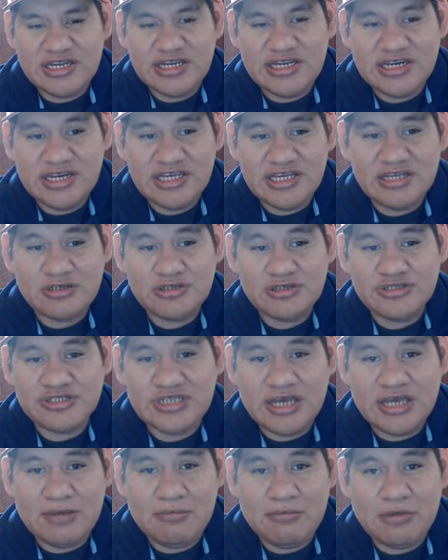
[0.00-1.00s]
Neil's
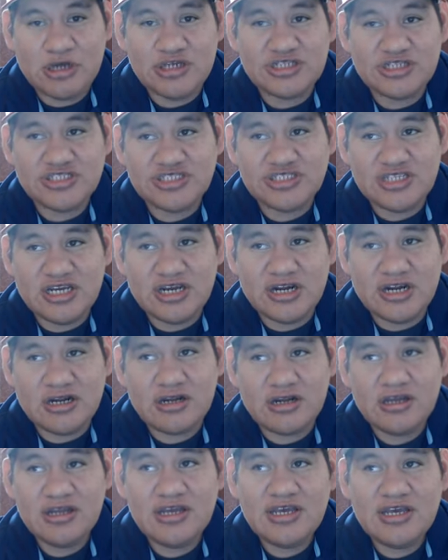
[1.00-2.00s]
merch
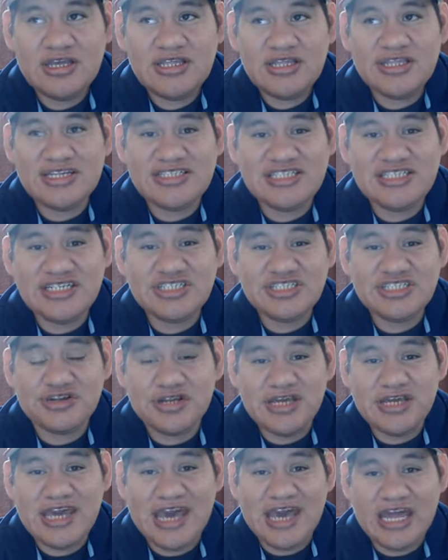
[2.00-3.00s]
or the T-shirt
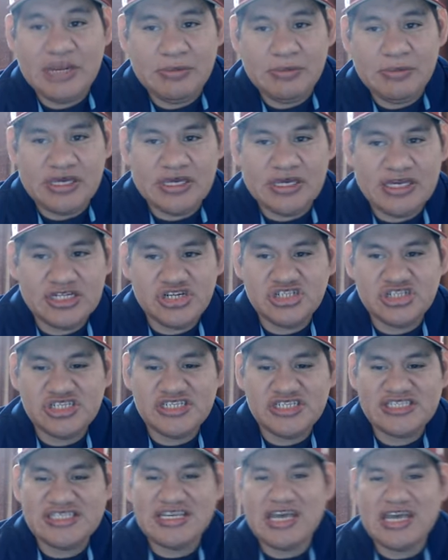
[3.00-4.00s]
Academy and just to
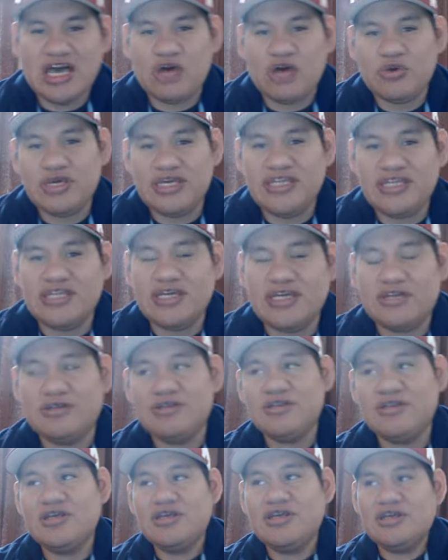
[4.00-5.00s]
see how he
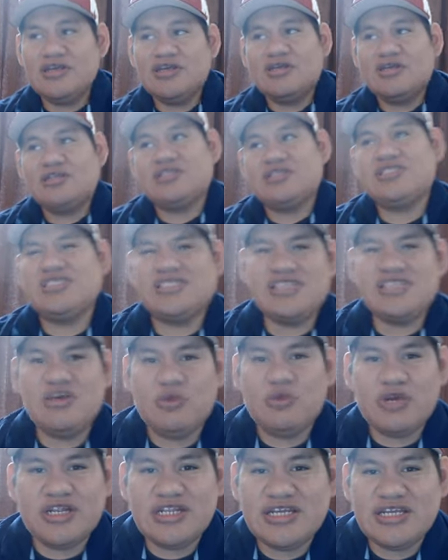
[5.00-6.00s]
and to see
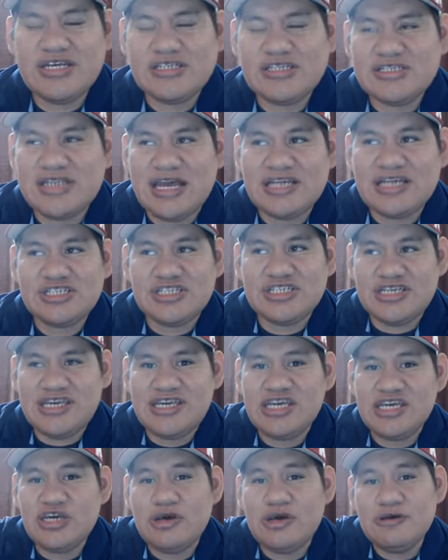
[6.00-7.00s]
what it is. And actually,
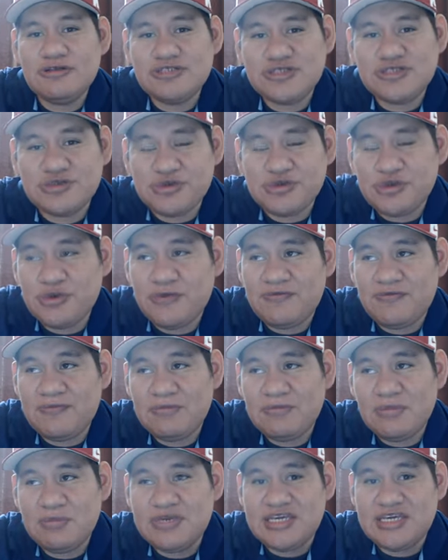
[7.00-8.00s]
he goes through
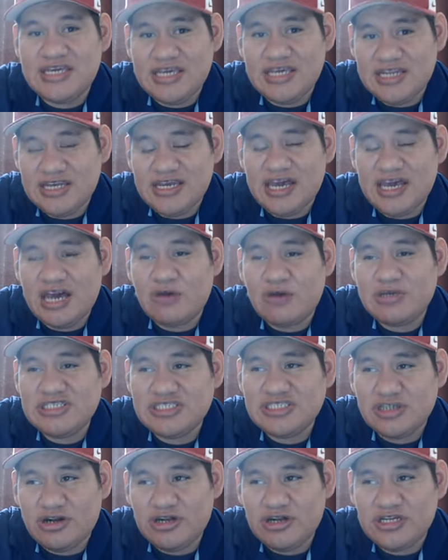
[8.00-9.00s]
from the beginning how he
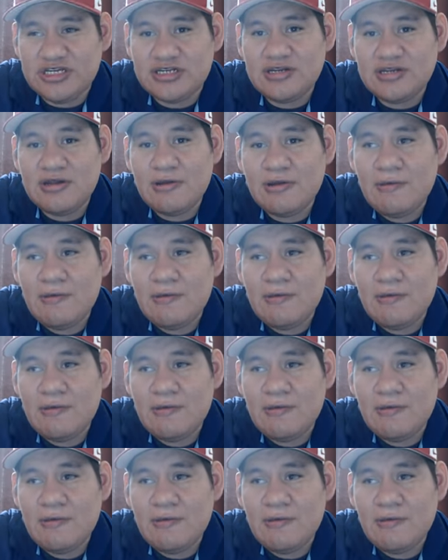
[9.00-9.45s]
started,